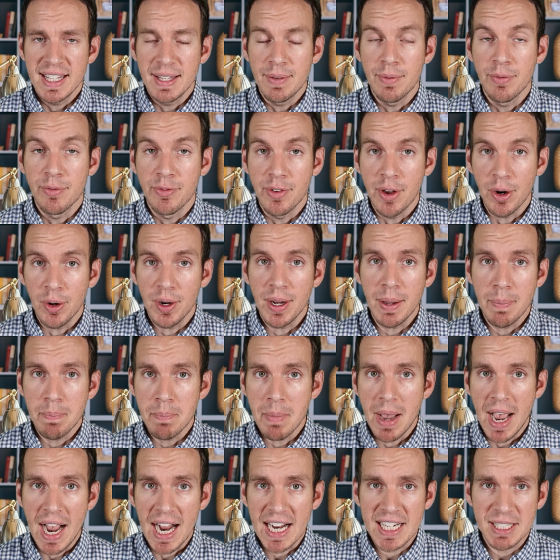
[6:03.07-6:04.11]
the very
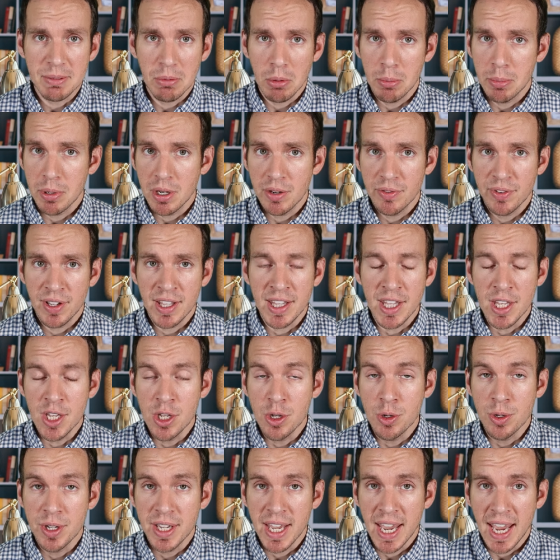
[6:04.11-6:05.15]
maximum benefit
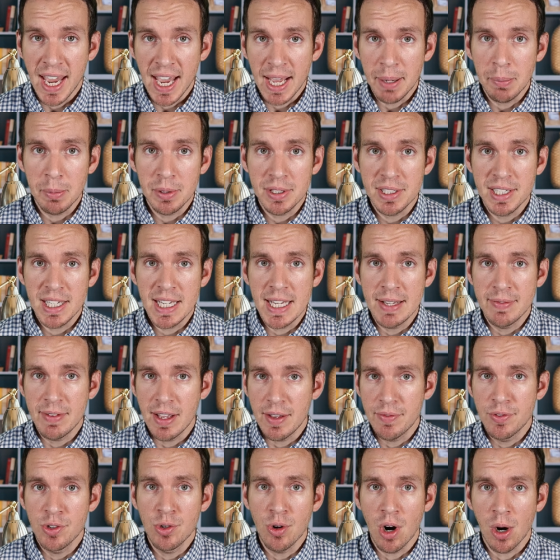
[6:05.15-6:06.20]
you can receive
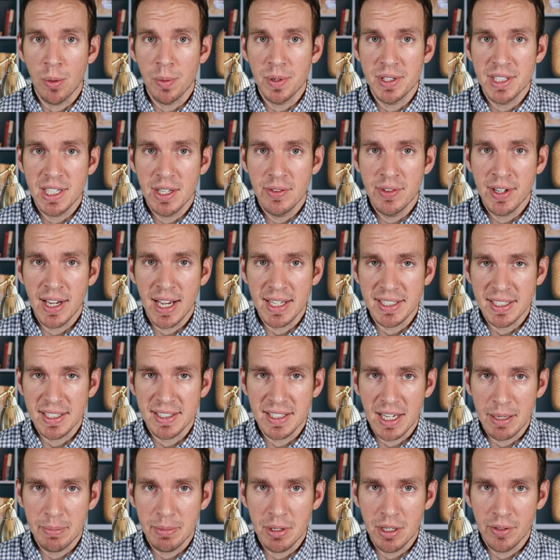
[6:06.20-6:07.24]
if you are receiving
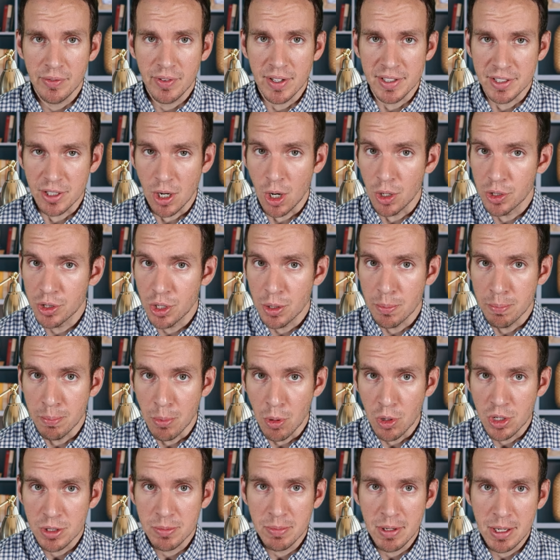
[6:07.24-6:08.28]
SSI benefits, although
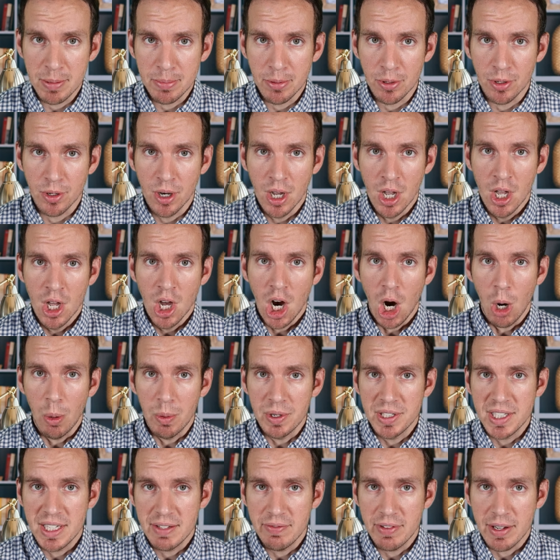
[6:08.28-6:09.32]
most people are
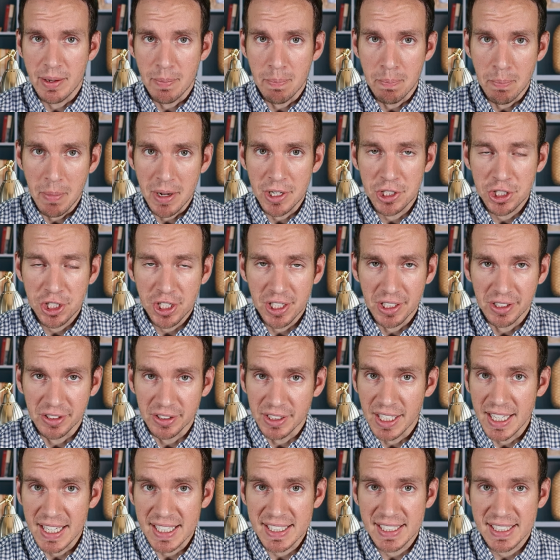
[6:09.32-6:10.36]
receiving much
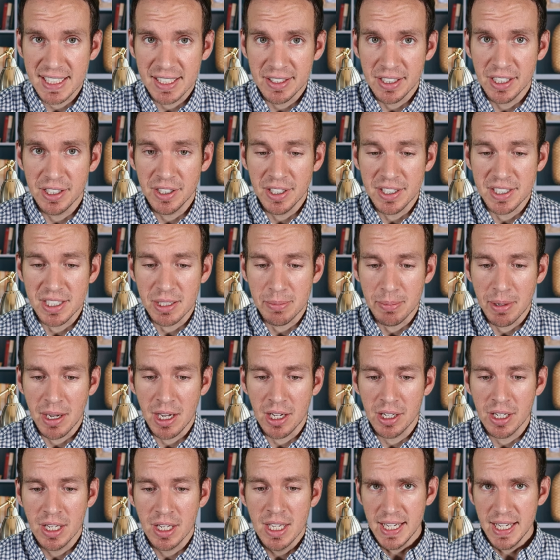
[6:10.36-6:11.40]
less than this
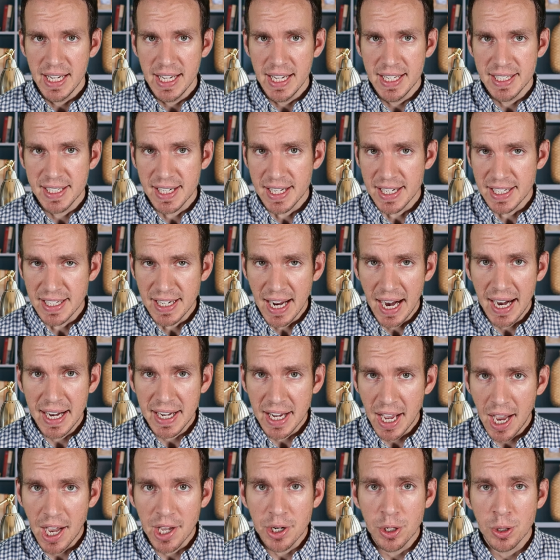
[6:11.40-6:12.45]
amount, is
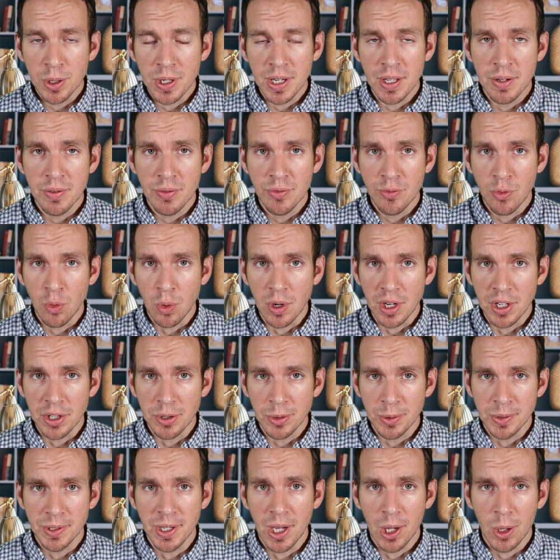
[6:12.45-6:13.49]

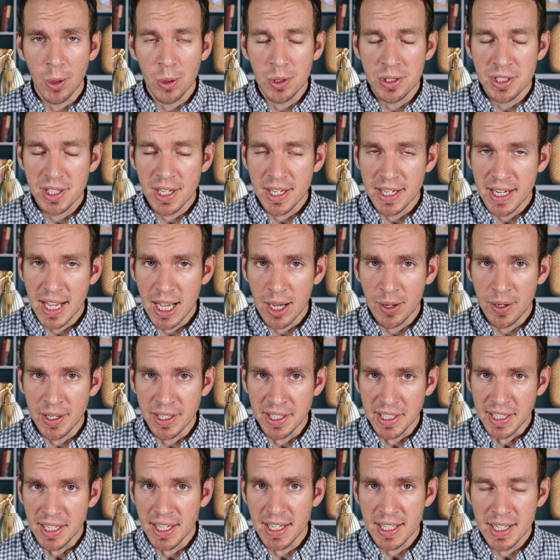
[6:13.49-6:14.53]
$943. Now
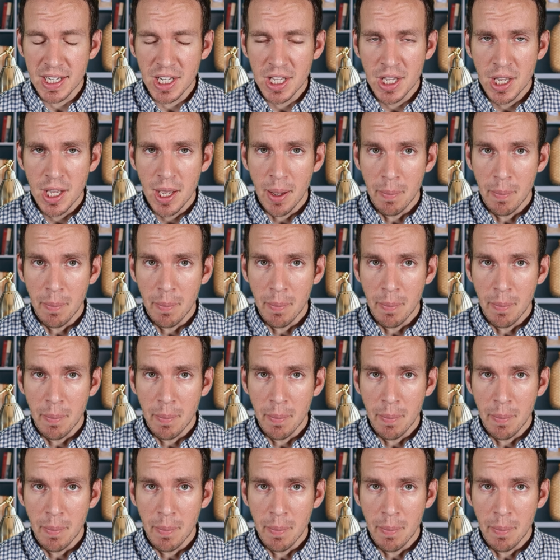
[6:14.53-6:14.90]
again,